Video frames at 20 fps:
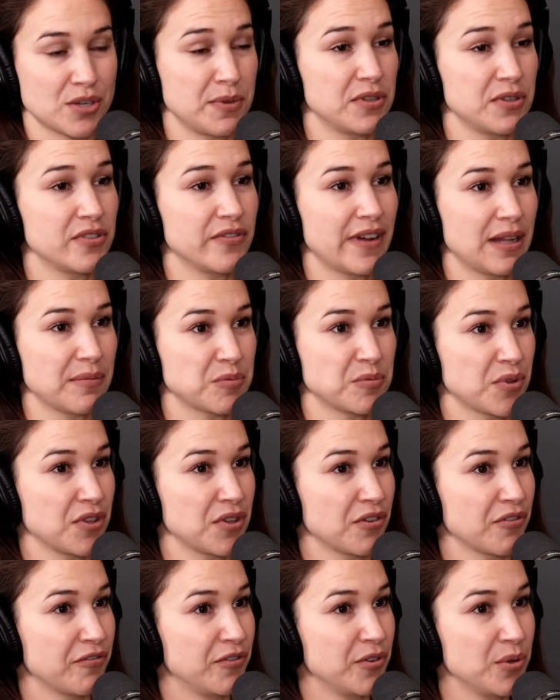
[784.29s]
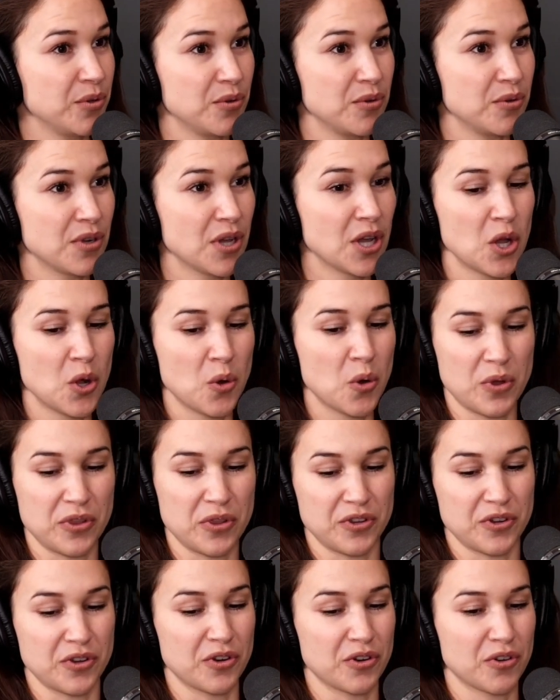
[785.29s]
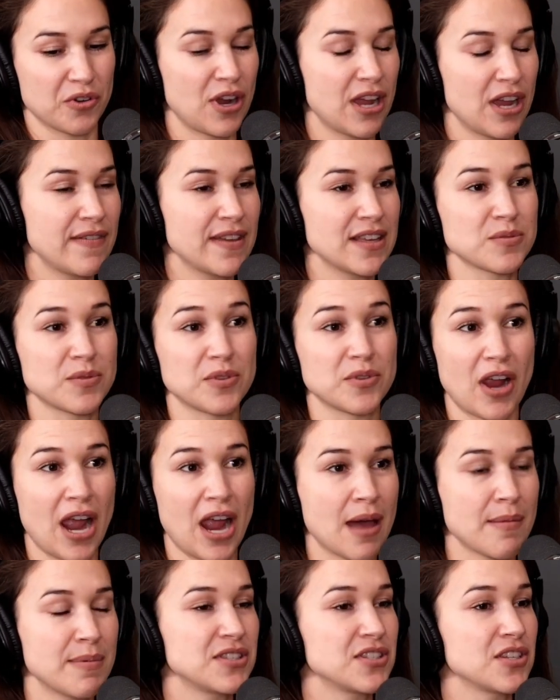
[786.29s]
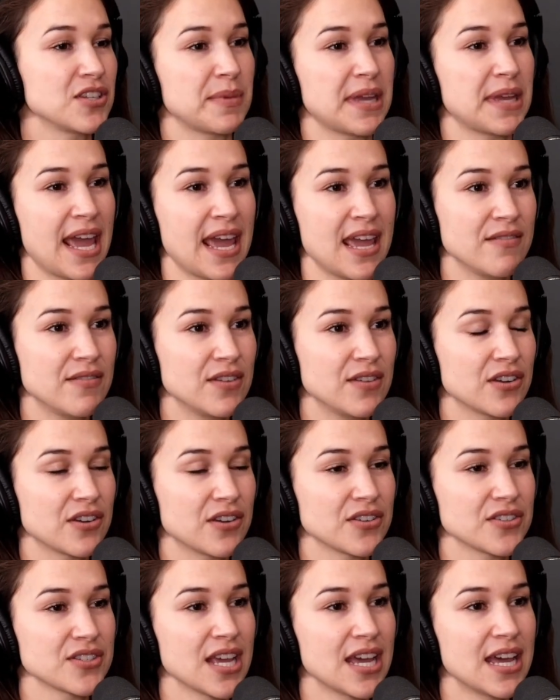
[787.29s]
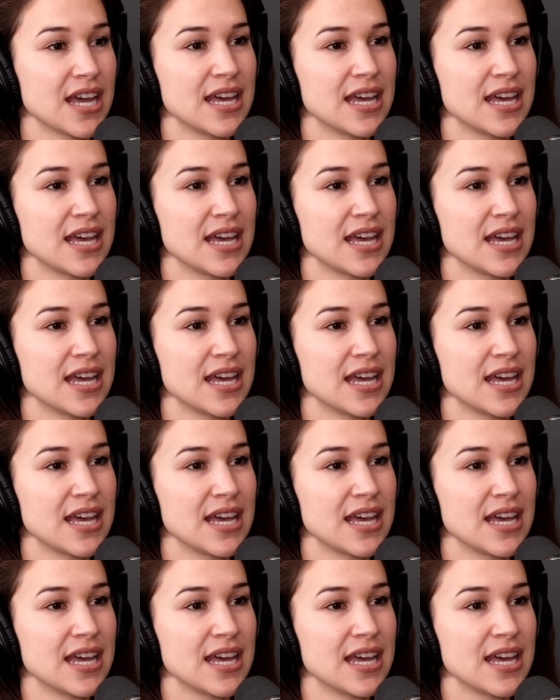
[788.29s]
you developed with your food, with your cravings, with your habits, your behaviors.